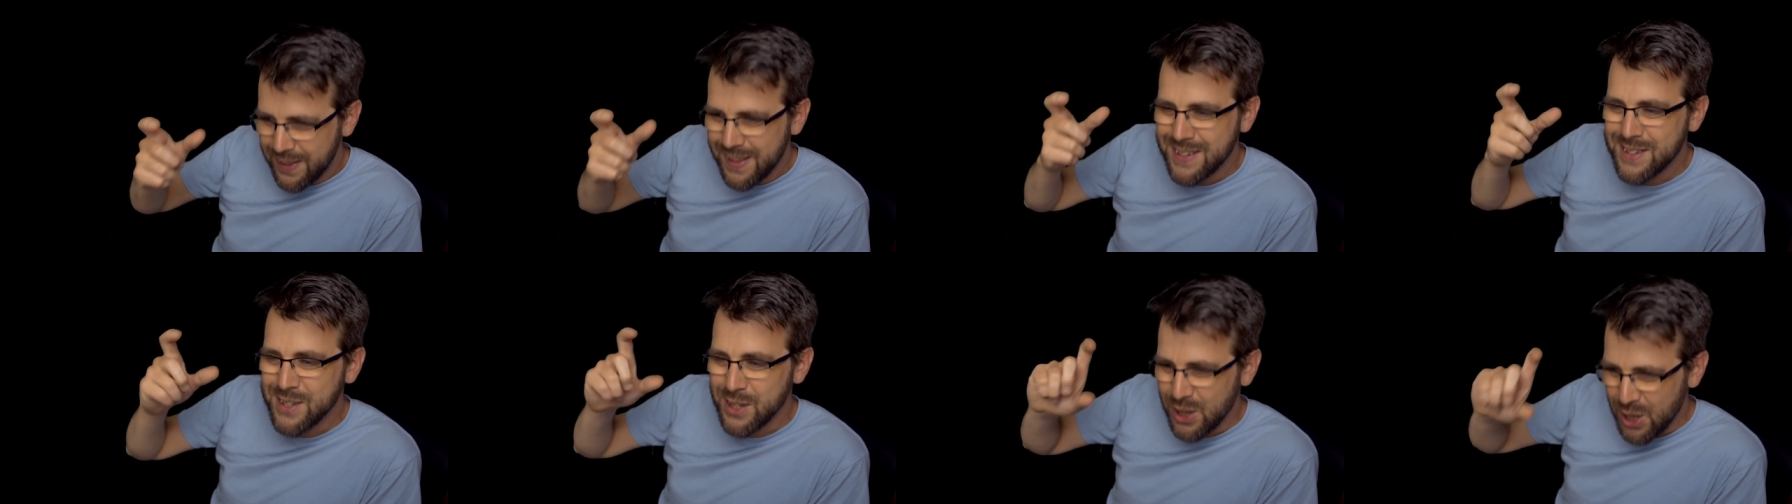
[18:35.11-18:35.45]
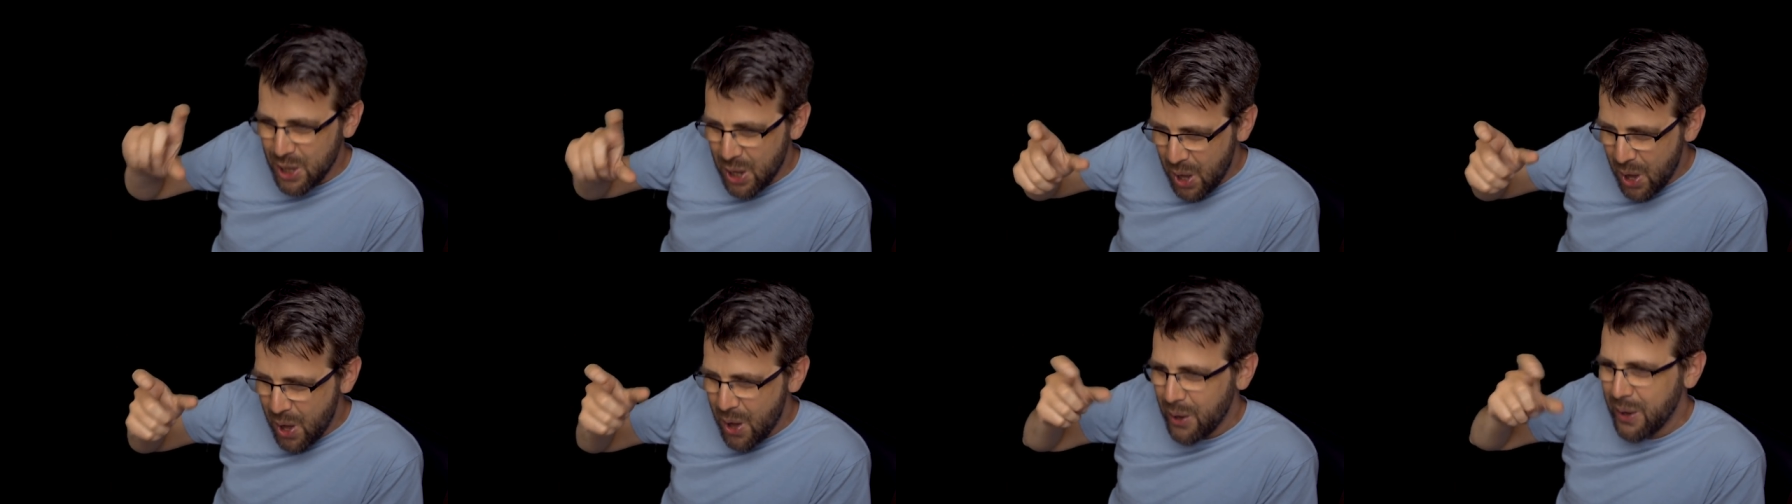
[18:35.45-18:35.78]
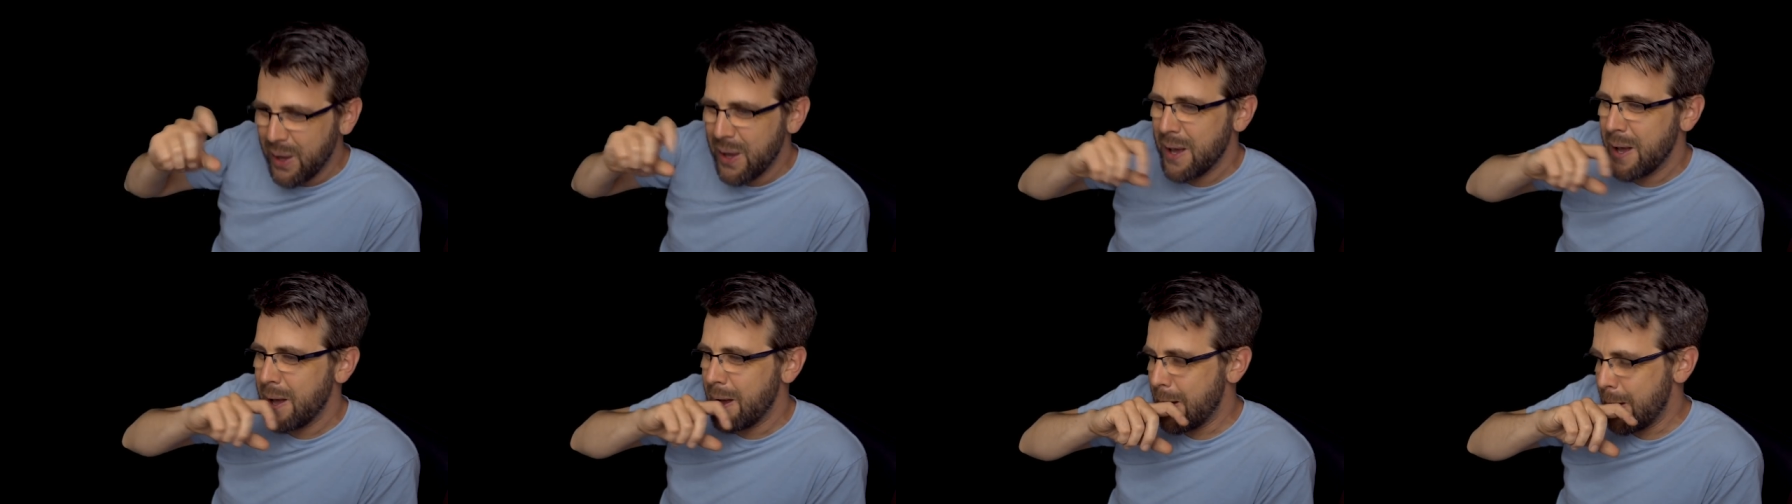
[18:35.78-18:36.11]
this
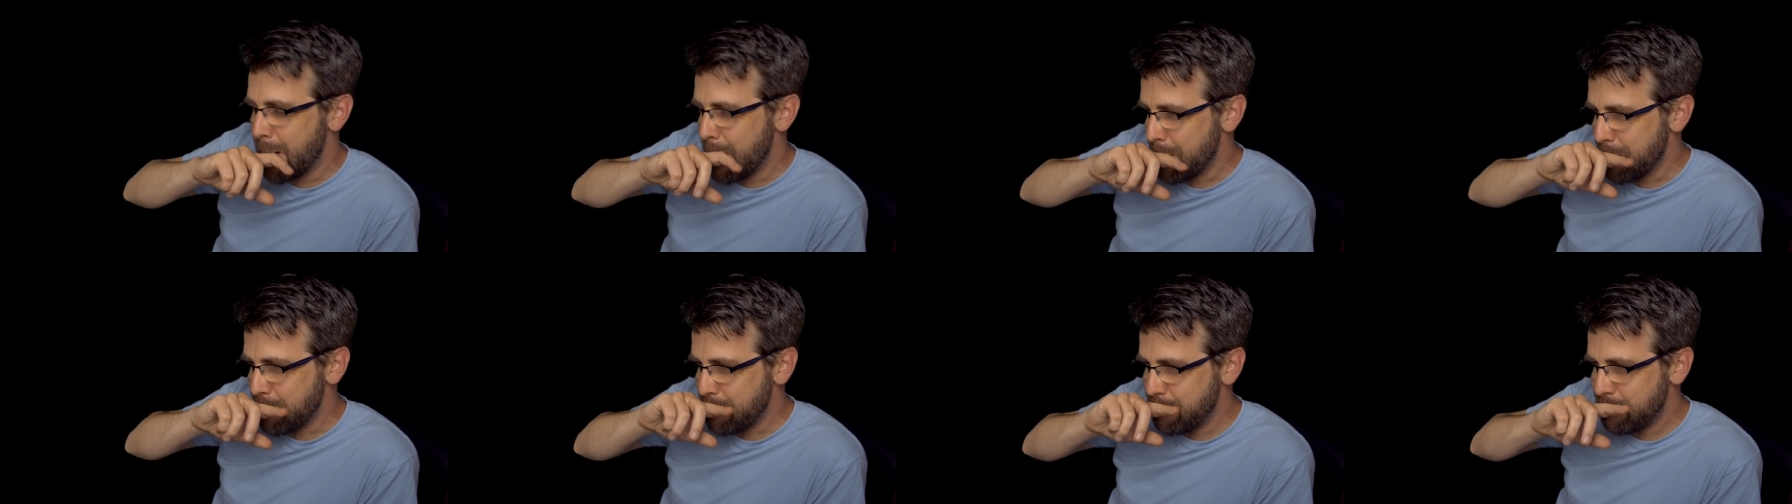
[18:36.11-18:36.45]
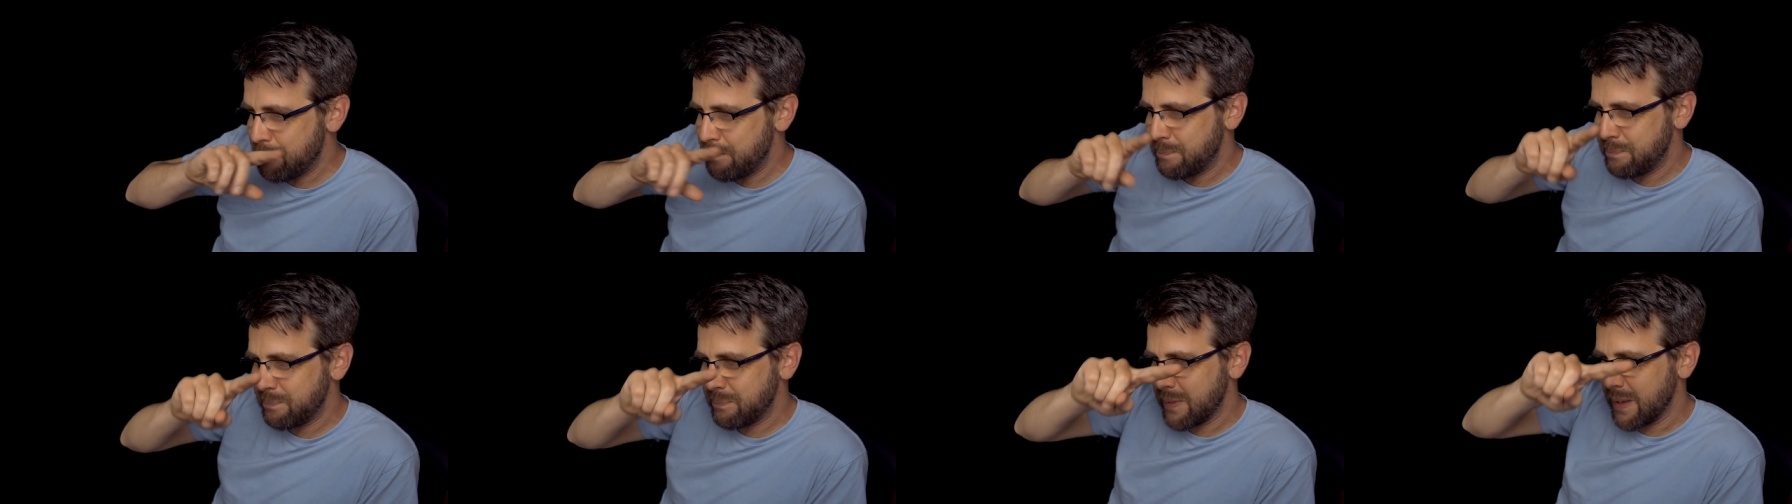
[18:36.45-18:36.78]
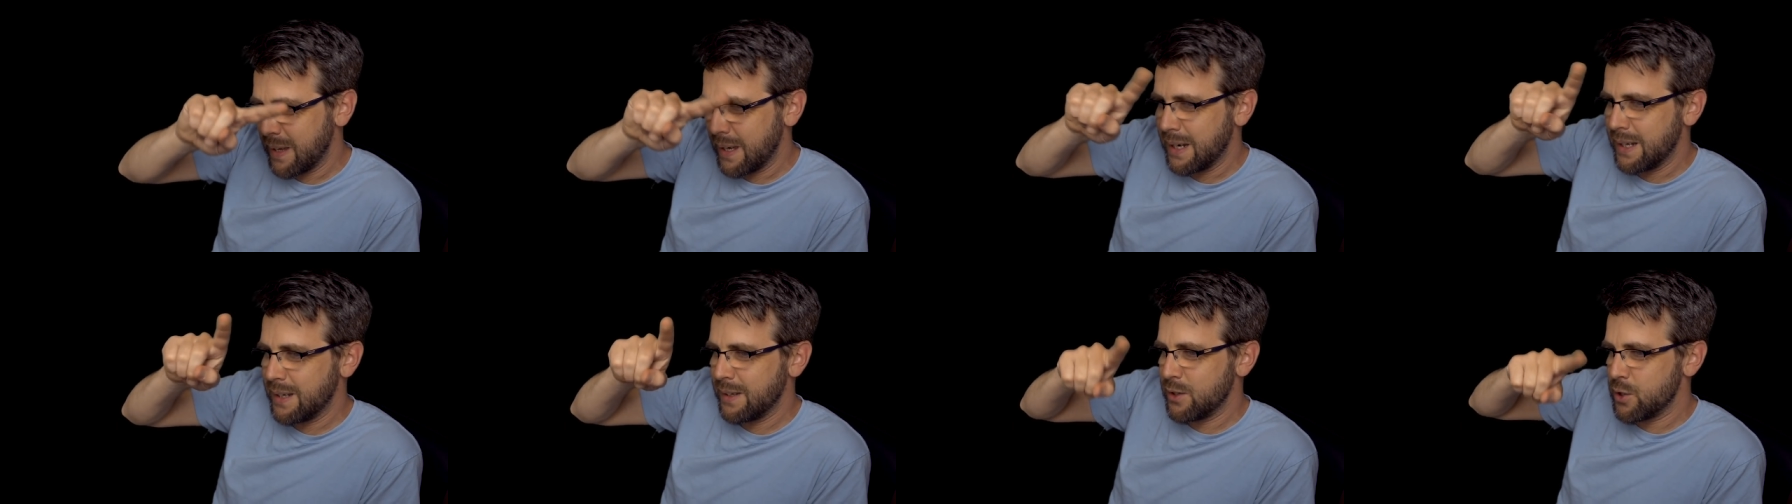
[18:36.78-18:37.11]
long, um,
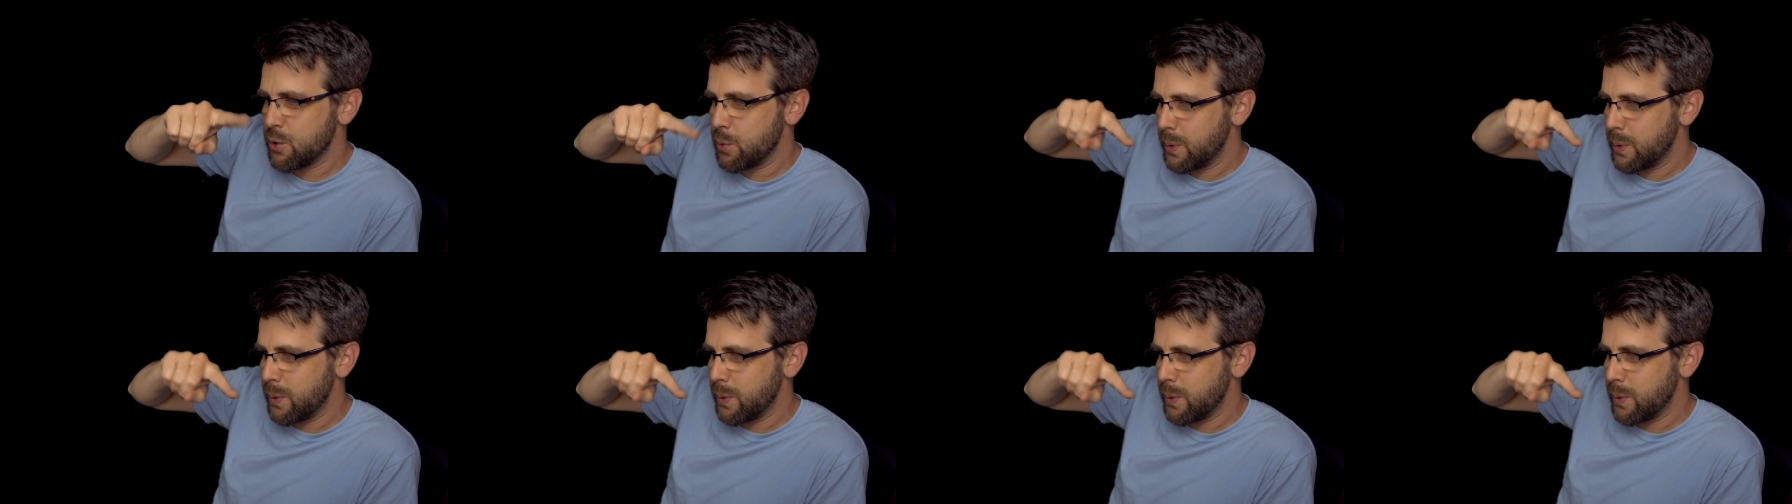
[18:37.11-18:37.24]
kind of